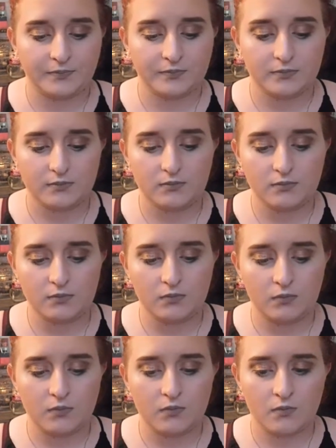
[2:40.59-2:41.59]

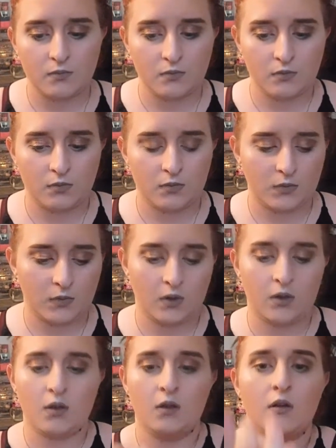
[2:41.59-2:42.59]

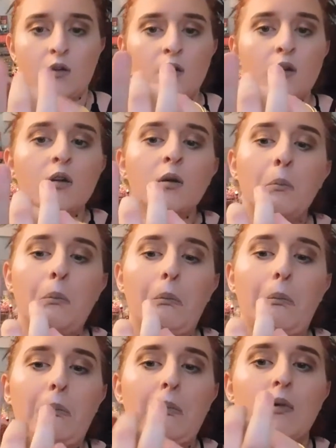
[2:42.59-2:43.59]

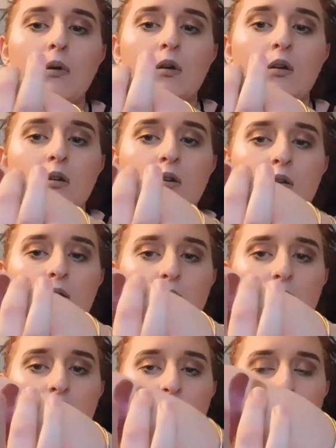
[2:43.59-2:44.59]

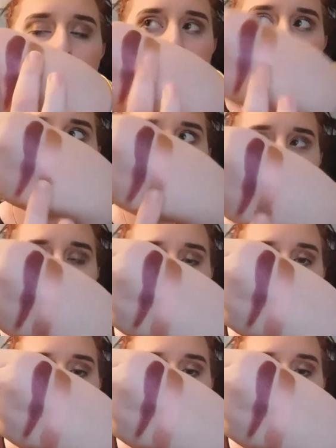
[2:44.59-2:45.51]
[no speech]